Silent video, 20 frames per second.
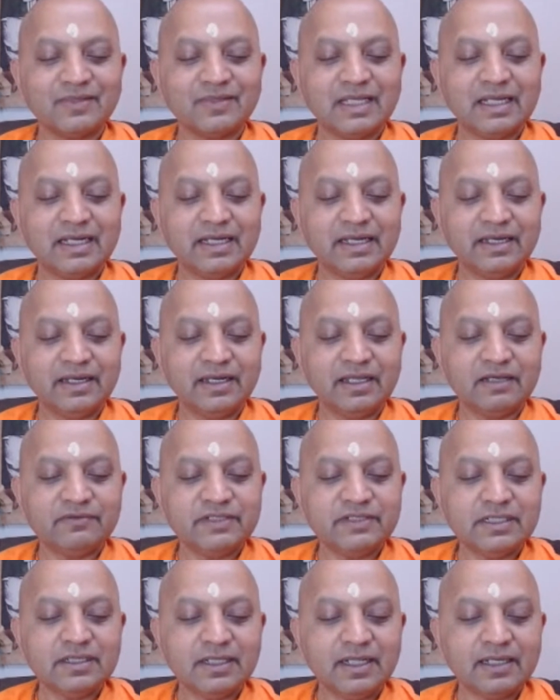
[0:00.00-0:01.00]
Never
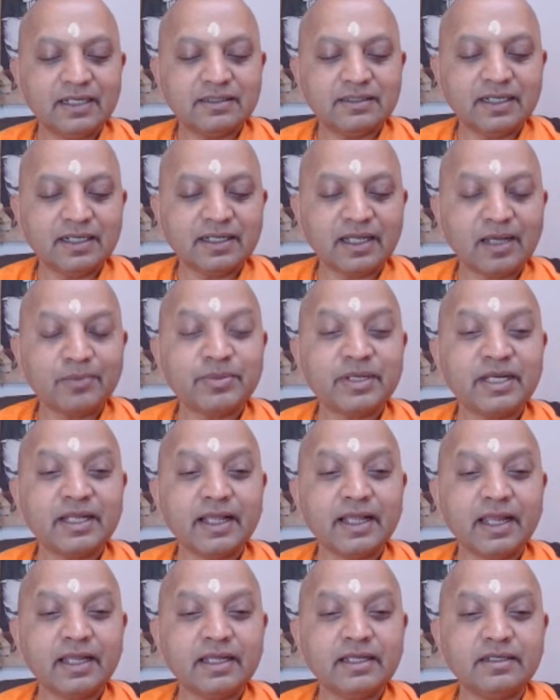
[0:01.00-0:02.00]
let that happen
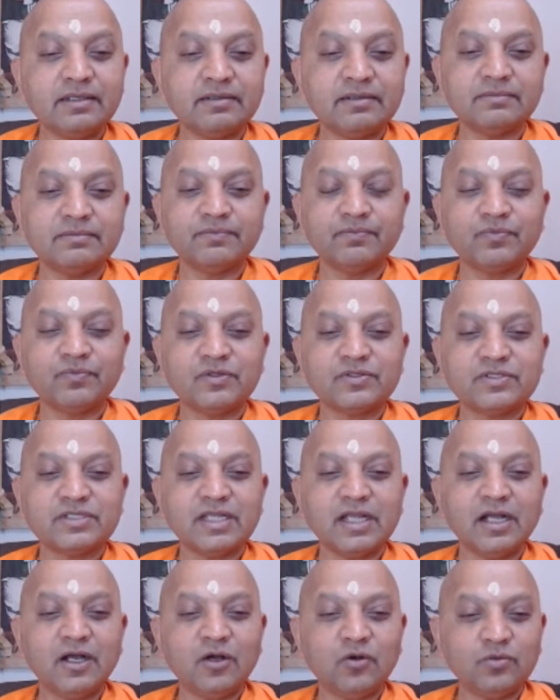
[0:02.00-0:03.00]
again. See
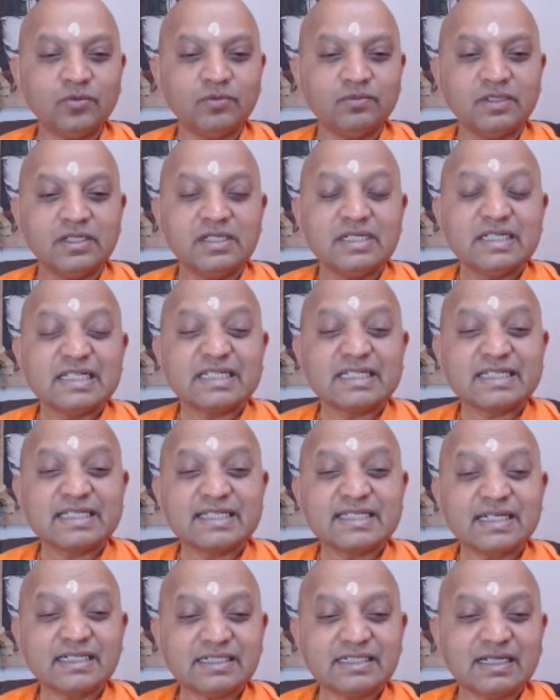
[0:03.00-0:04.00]
how
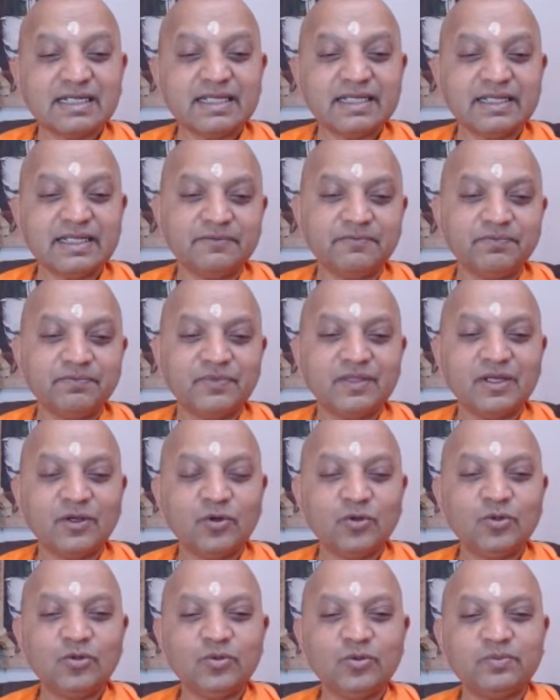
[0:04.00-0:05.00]
subtly the
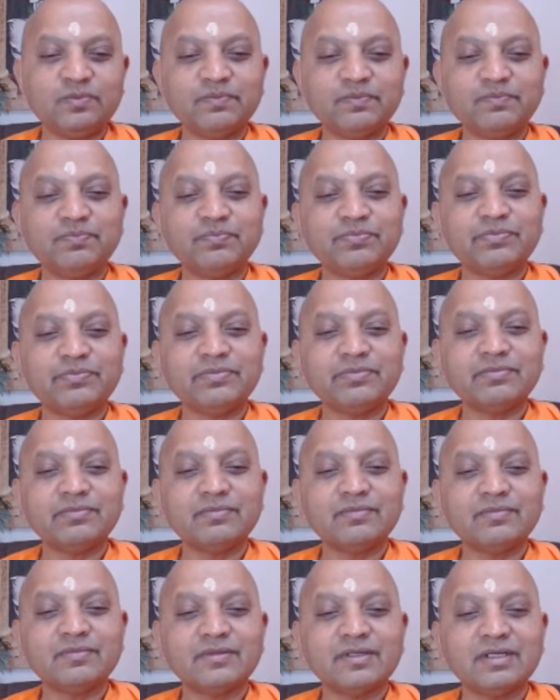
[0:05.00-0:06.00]
Guru
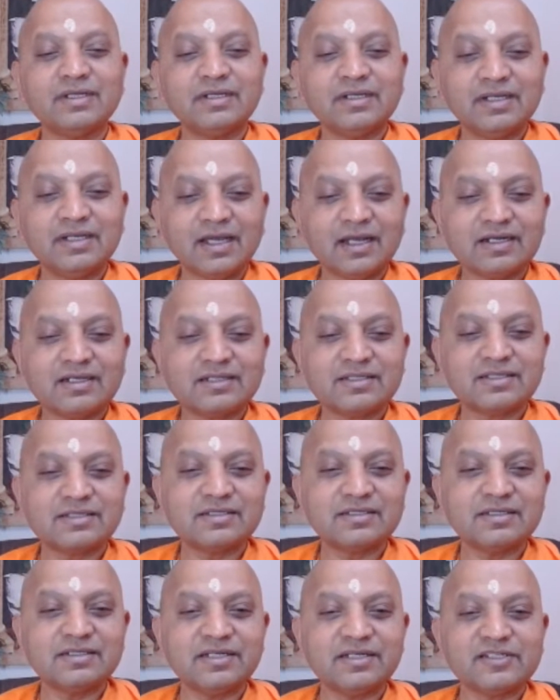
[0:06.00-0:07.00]
corrects the
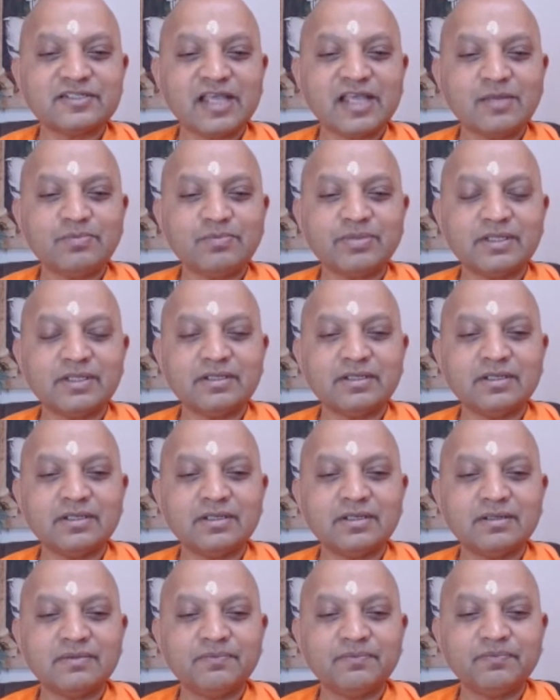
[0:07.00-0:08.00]
disciple
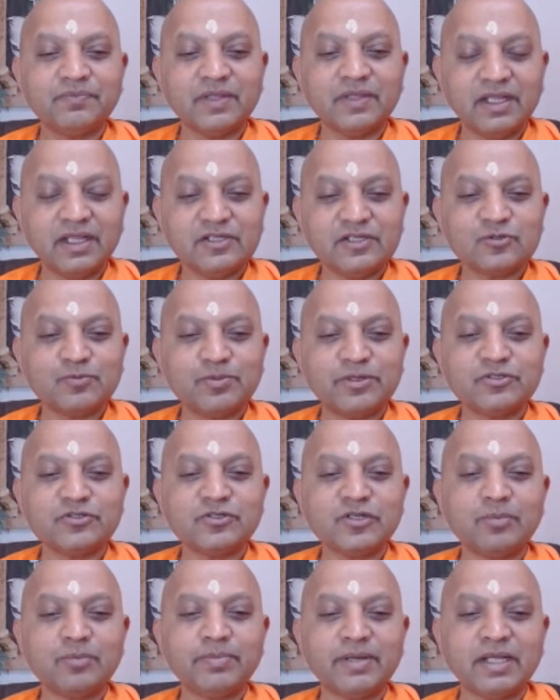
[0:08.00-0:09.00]
in his spiritual
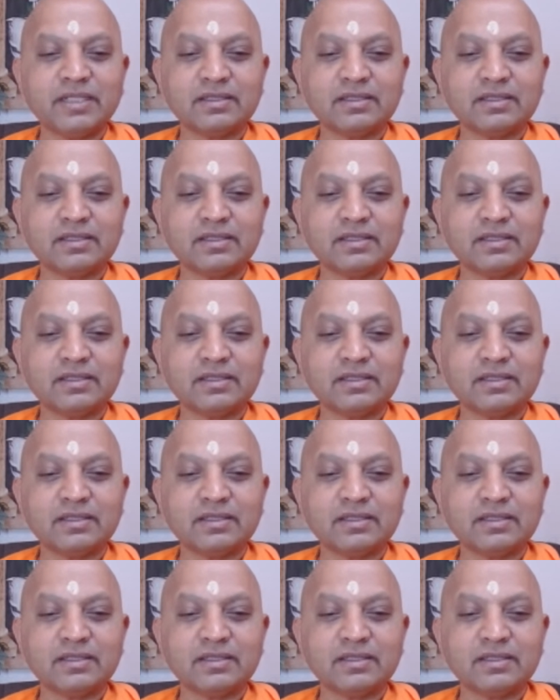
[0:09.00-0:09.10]
path.